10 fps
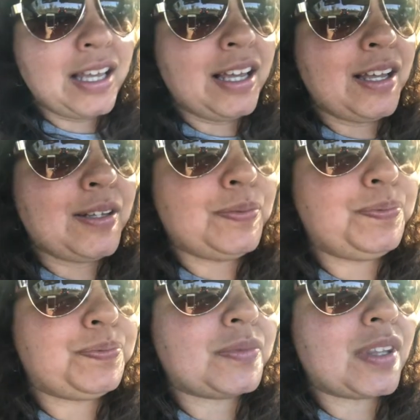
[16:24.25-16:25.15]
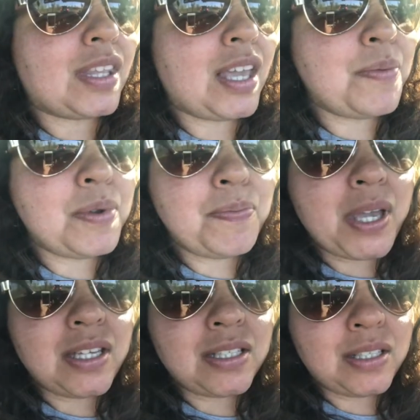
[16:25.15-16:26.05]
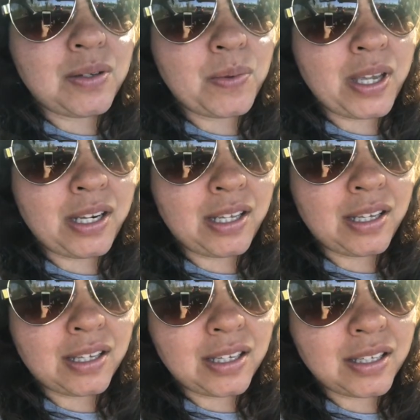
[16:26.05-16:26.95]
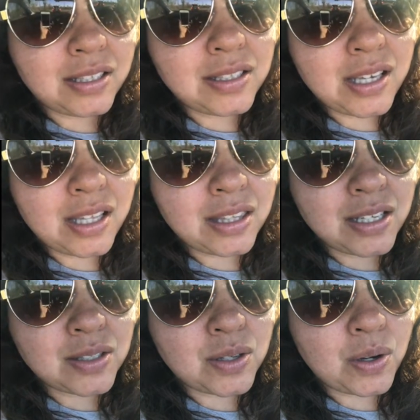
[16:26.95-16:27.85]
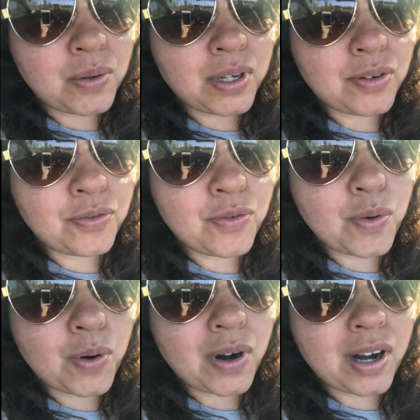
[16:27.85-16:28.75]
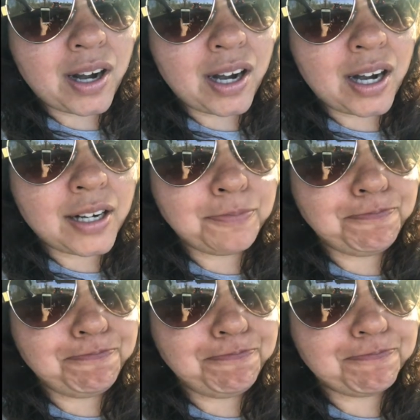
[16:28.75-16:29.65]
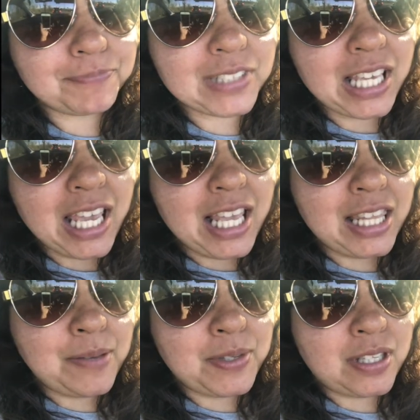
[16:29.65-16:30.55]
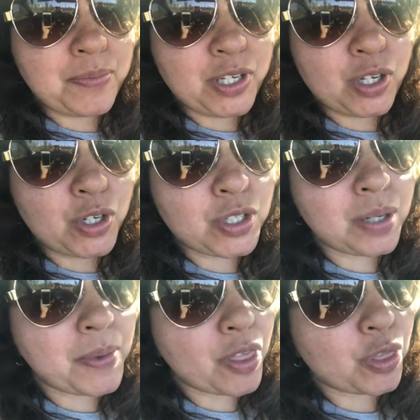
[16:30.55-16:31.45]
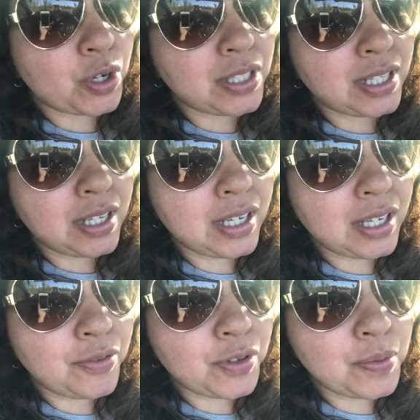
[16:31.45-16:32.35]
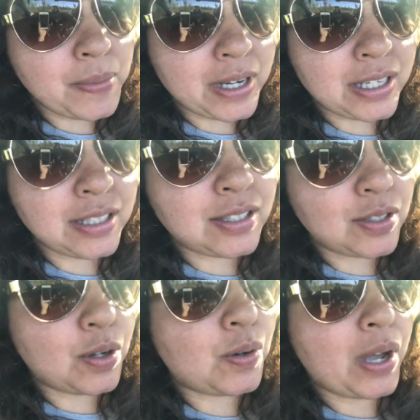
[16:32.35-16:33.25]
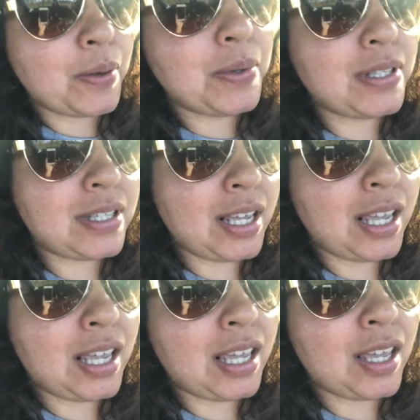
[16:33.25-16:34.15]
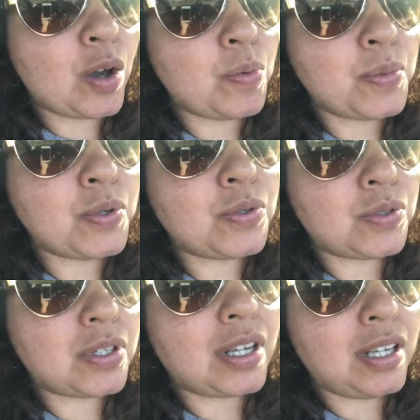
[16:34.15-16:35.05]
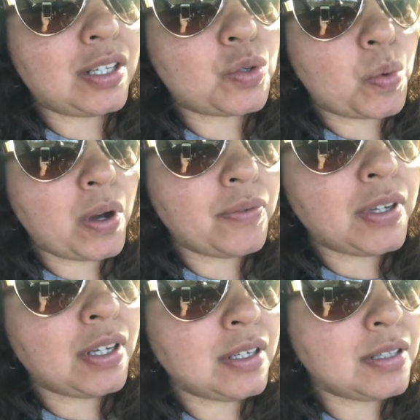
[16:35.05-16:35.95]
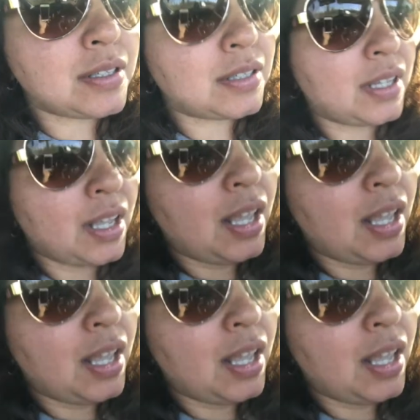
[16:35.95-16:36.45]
I've been patiently waiting to get things going for, let me see, my daughter's going to be 13 in a few months. So I would say almost 12 years.